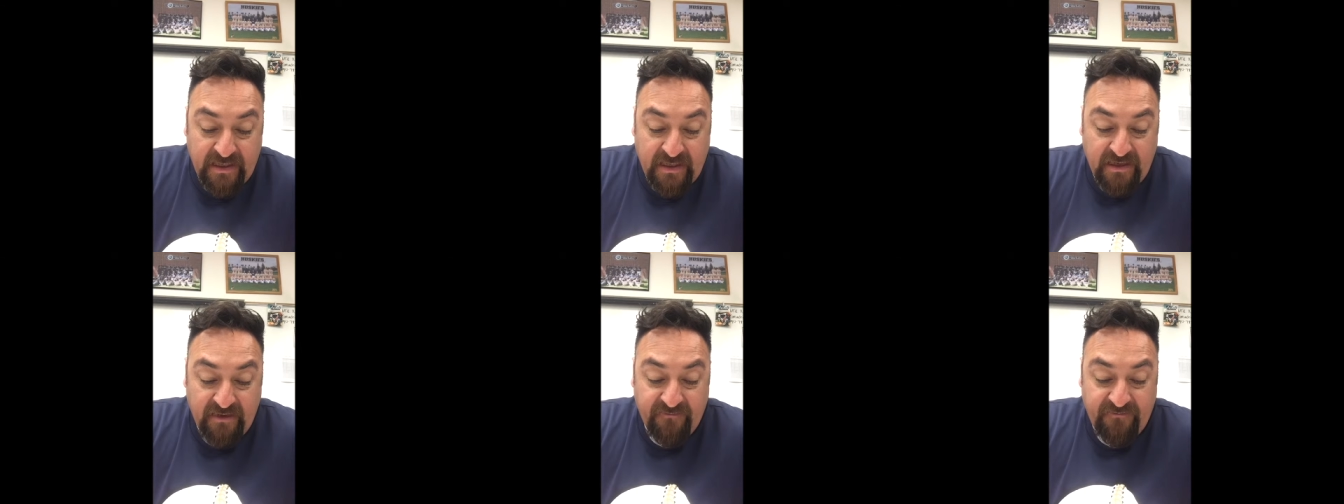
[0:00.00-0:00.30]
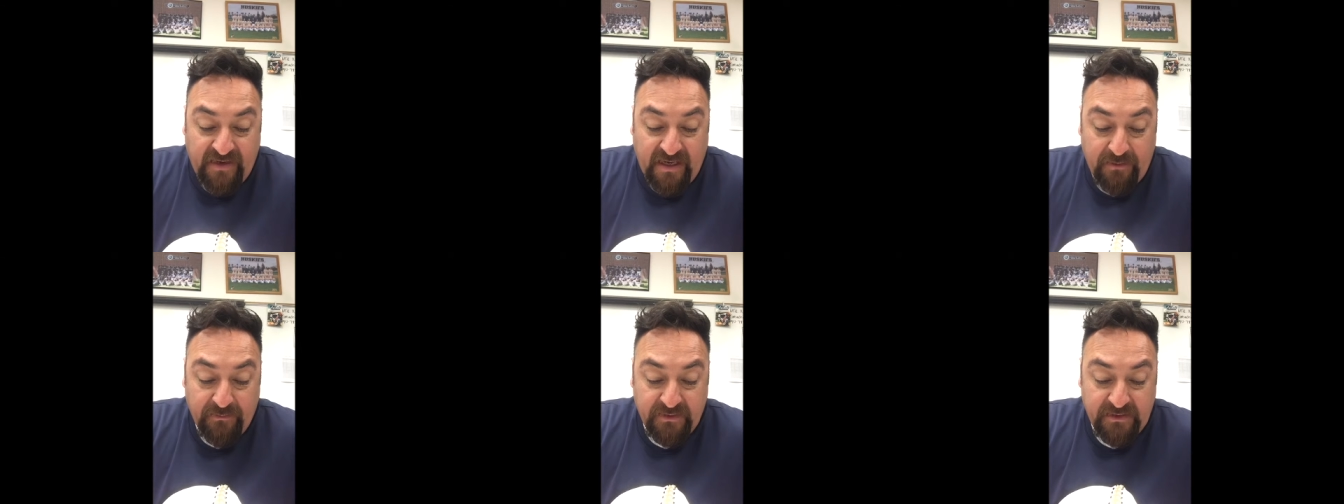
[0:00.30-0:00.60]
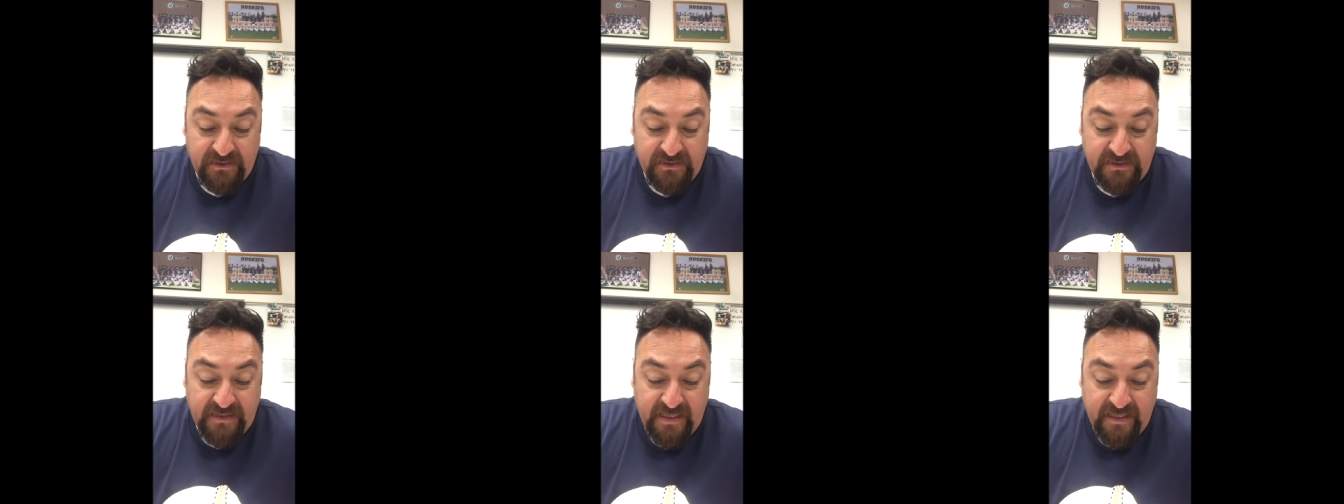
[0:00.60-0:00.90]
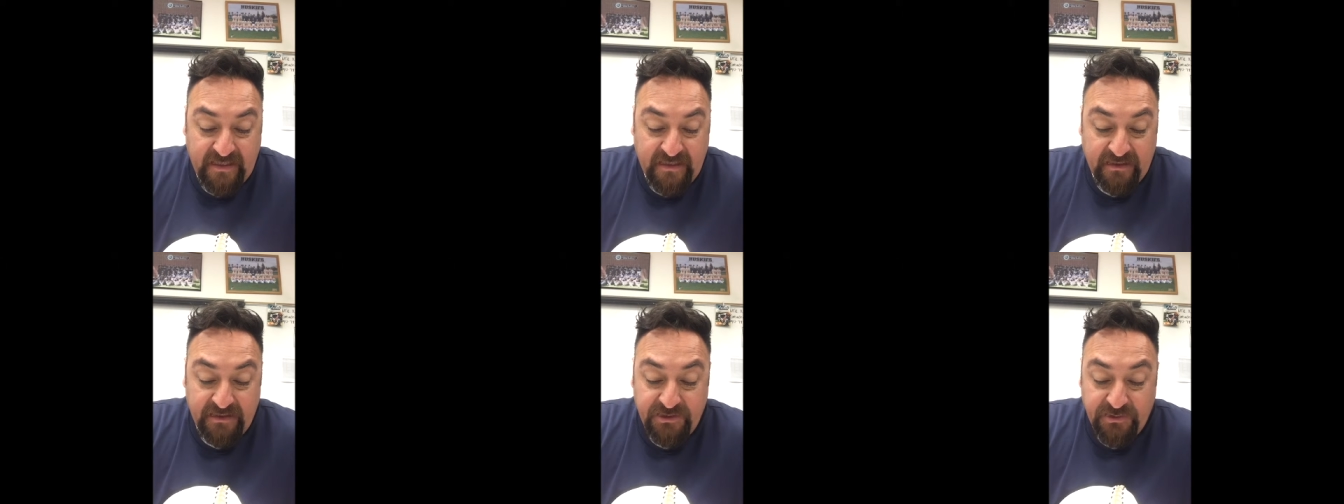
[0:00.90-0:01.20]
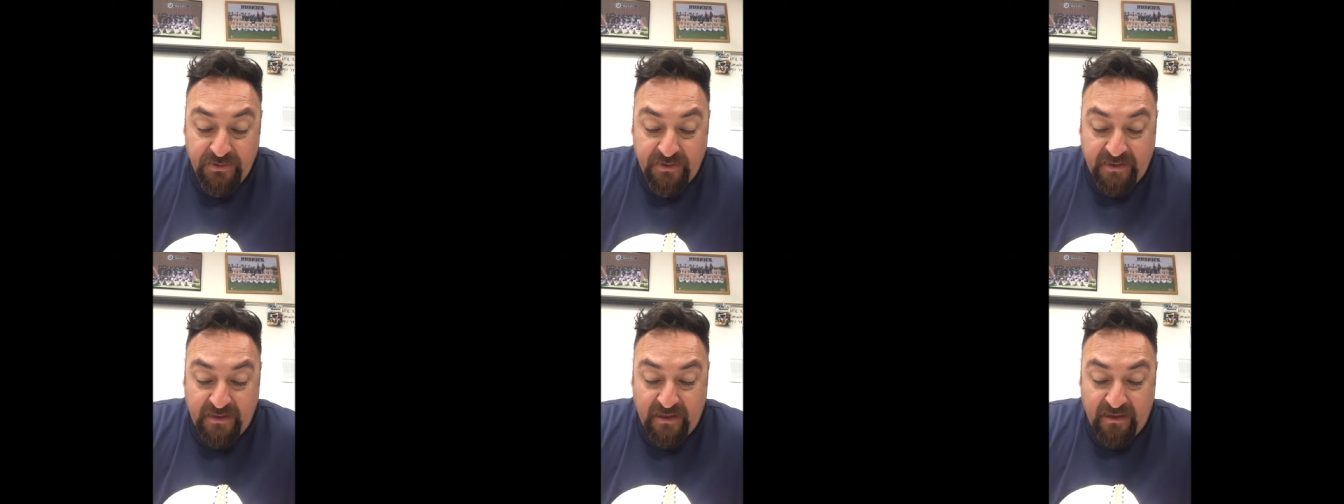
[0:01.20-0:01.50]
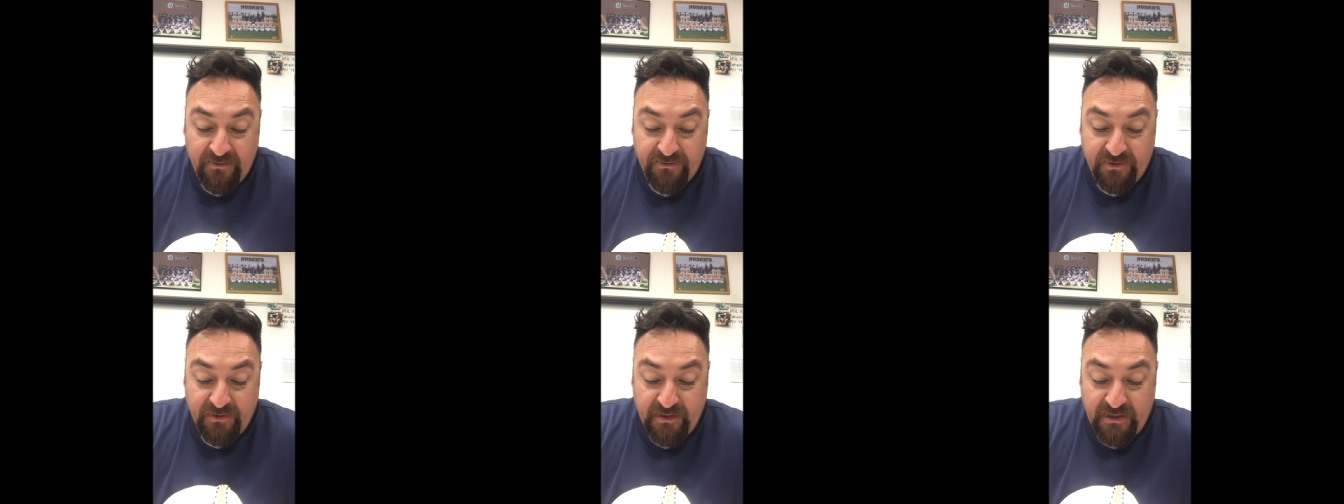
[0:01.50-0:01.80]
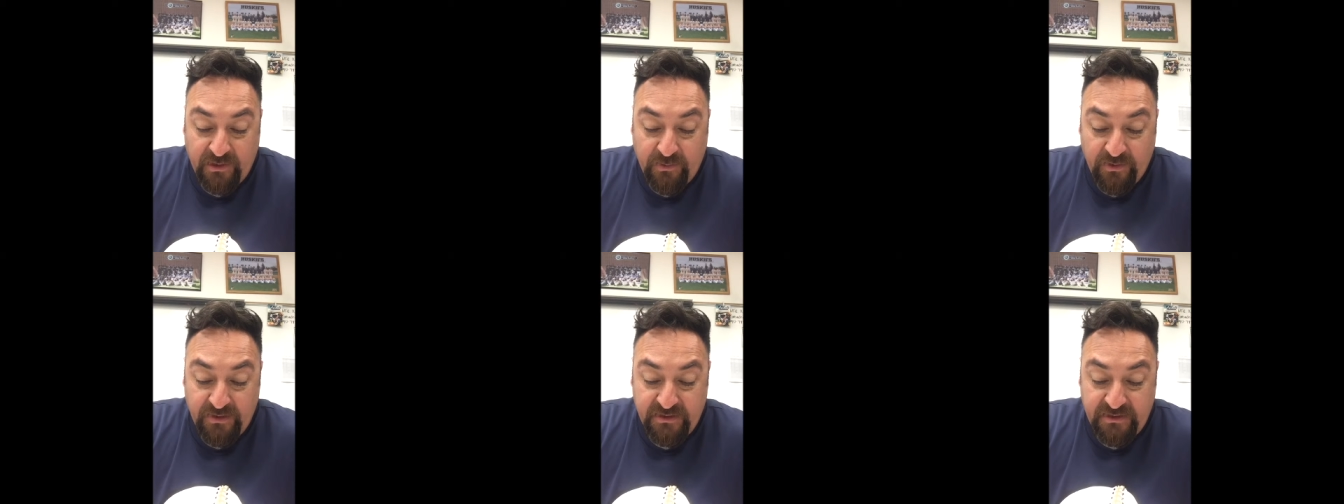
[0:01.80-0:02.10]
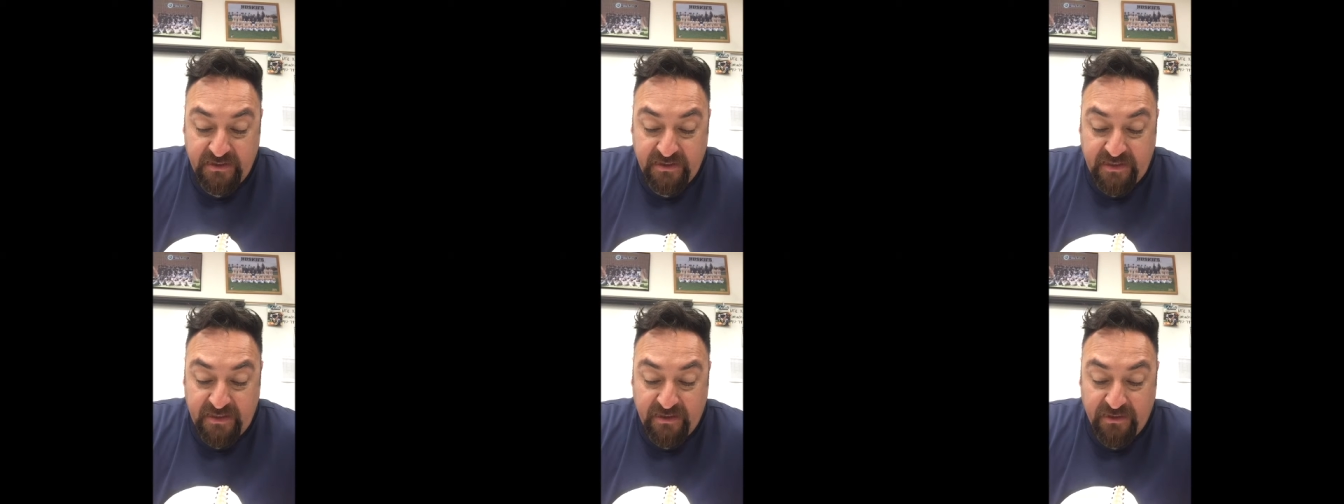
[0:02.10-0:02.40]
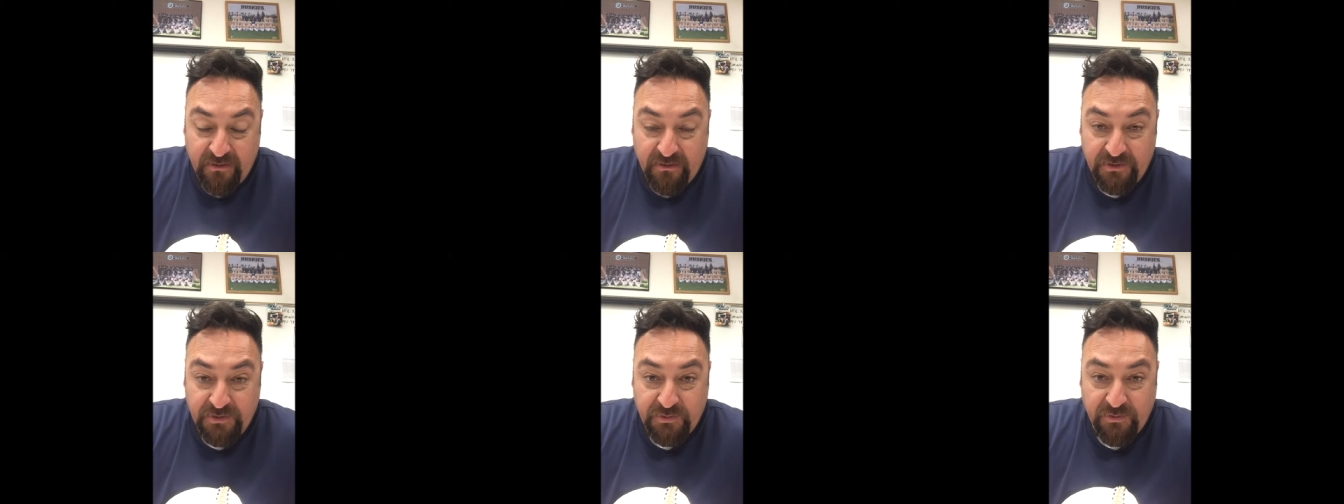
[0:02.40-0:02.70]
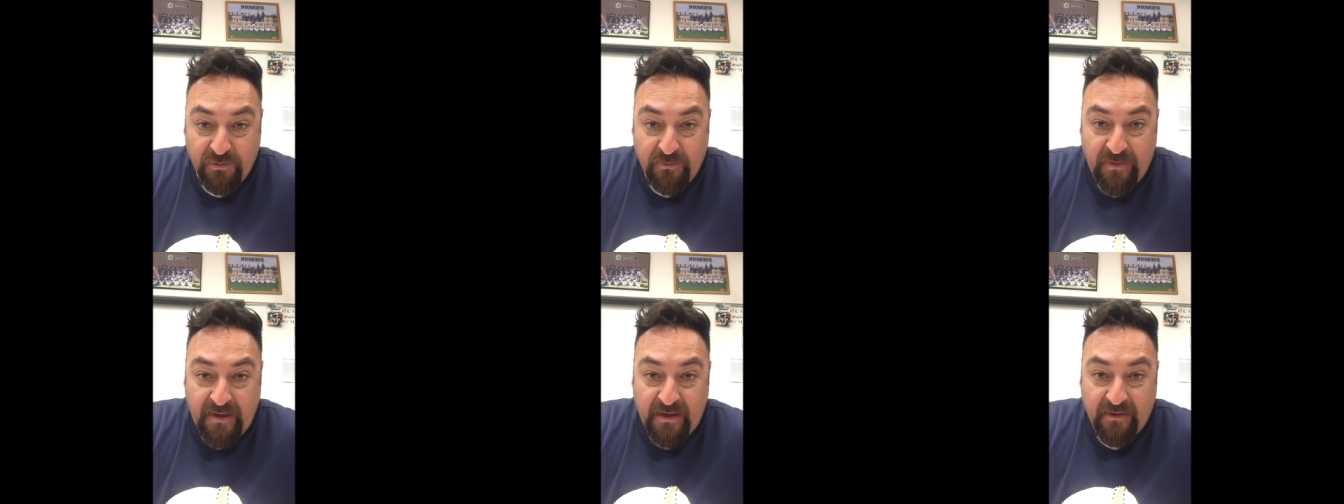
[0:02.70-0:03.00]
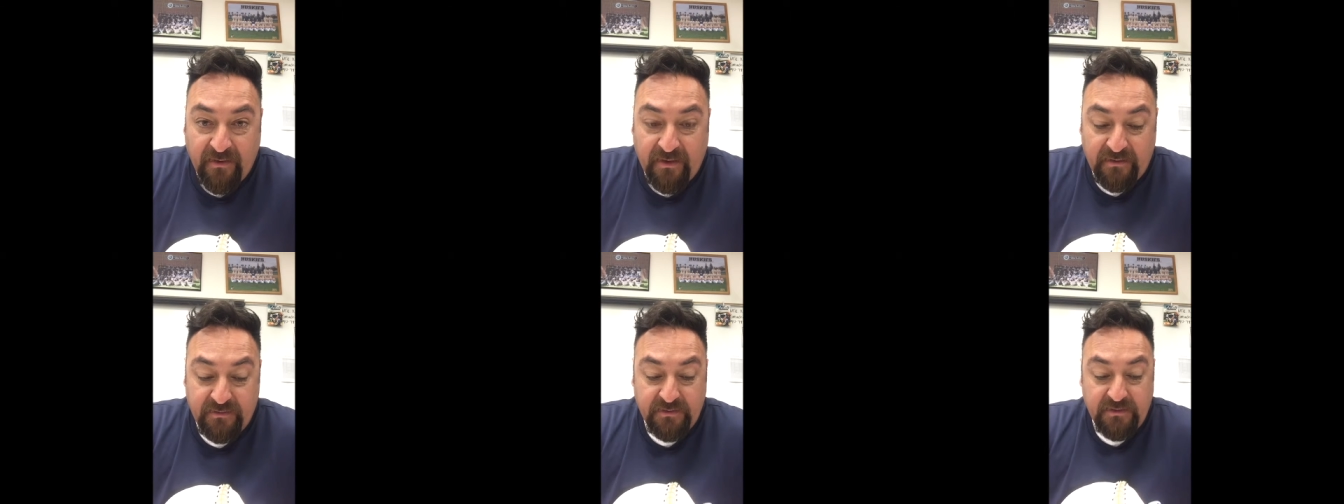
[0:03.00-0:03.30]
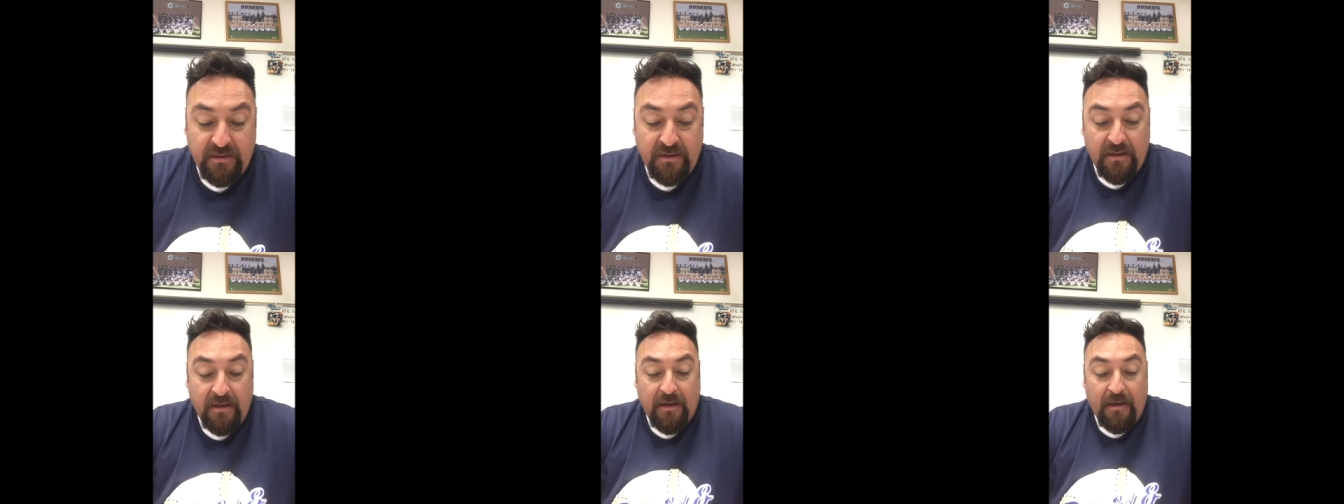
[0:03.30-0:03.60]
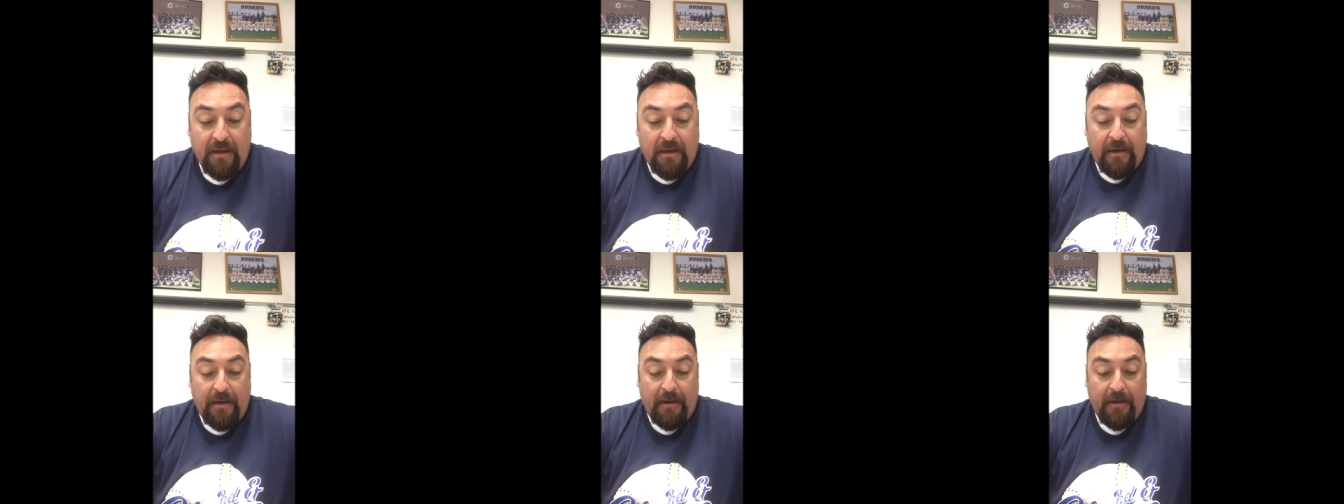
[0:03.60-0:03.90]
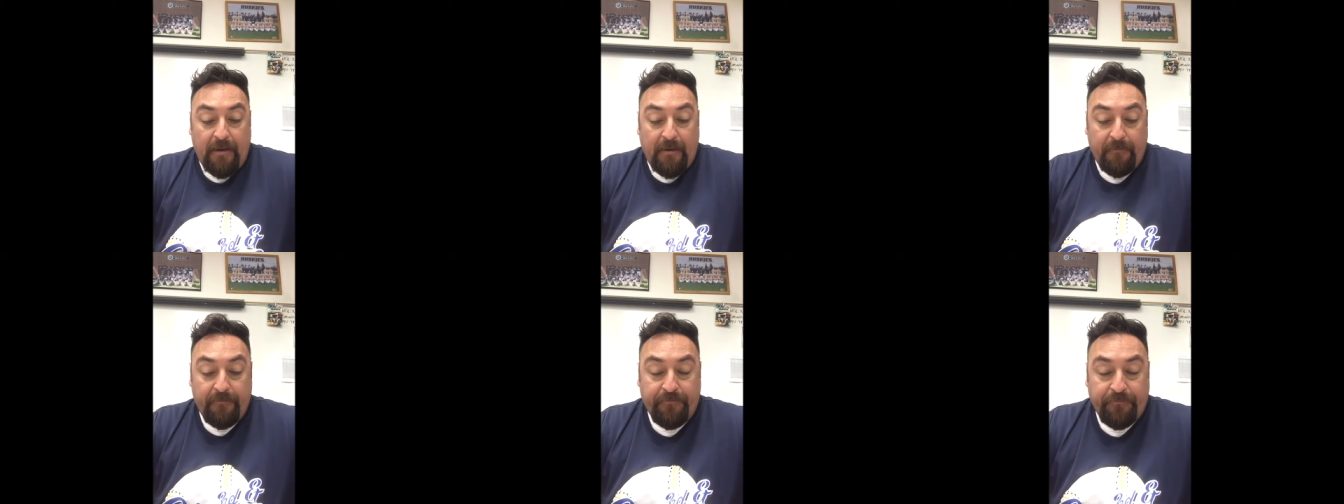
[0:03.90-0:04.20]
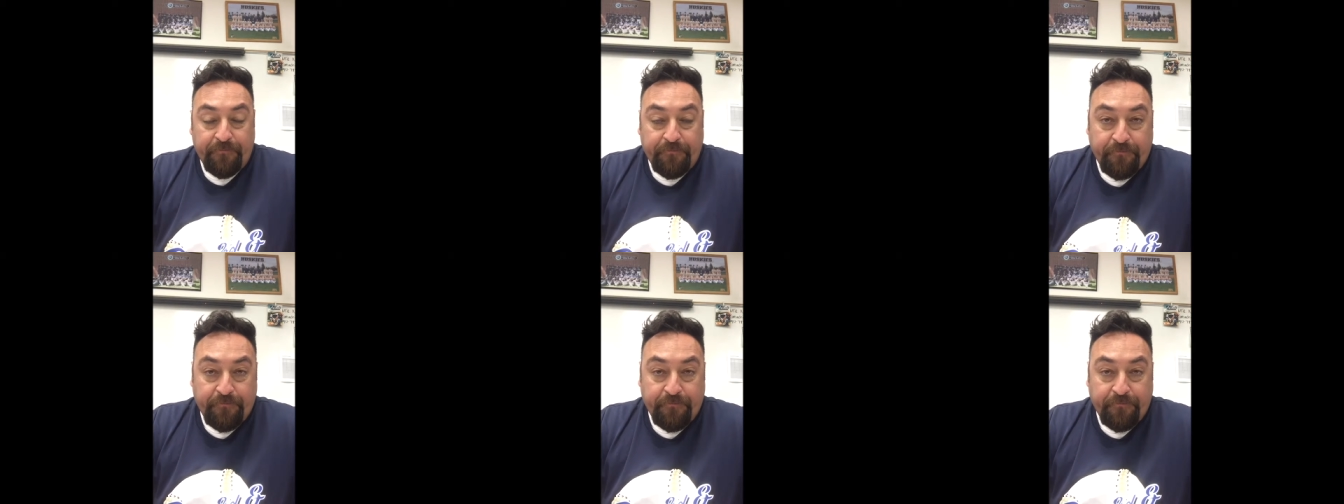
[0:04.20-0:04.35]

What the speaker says: and families, taking into account their linguistic and cultural backgrounds. Um,